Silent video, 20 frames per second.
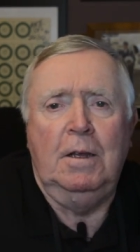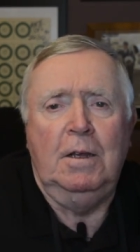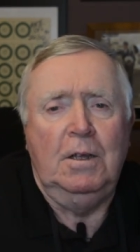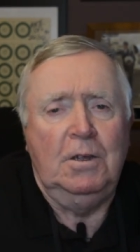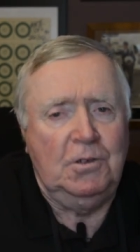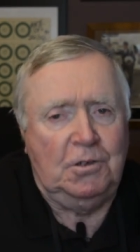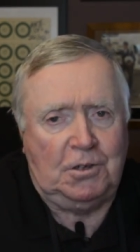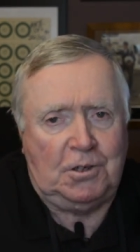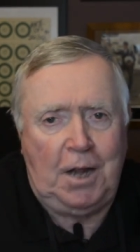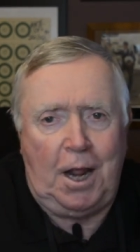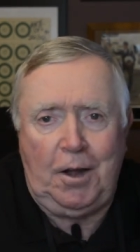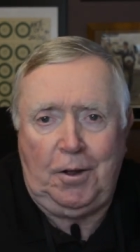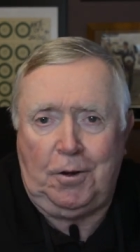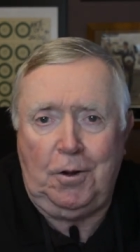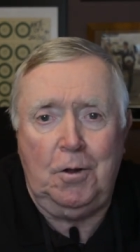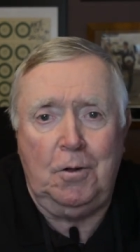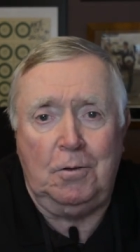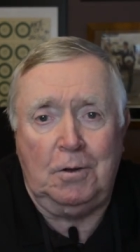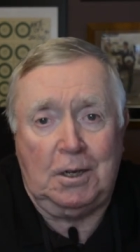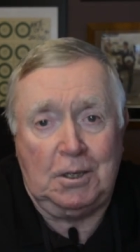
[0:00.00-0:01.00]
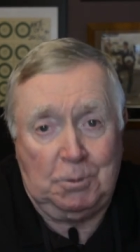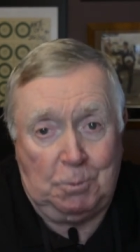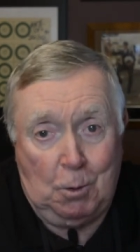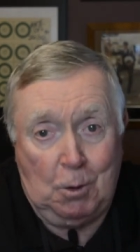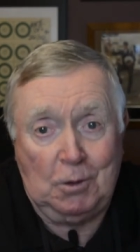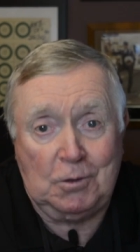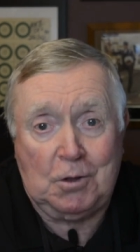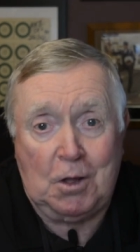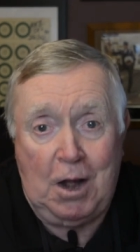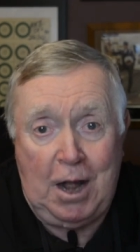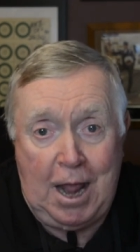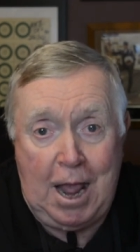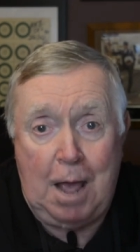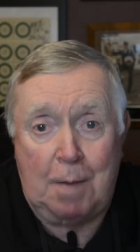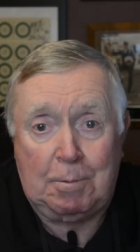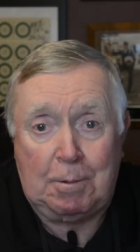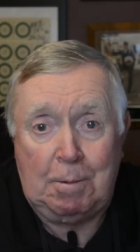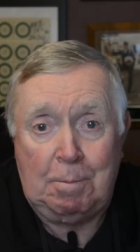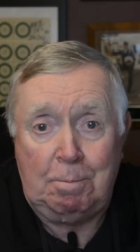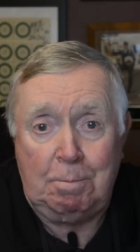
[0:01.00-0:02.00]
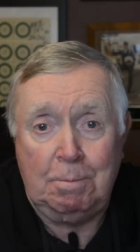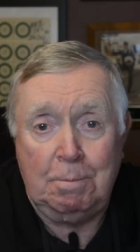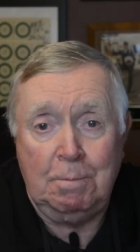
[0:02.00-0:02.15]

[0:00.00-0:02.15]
Stay tuned, because more is going to happen.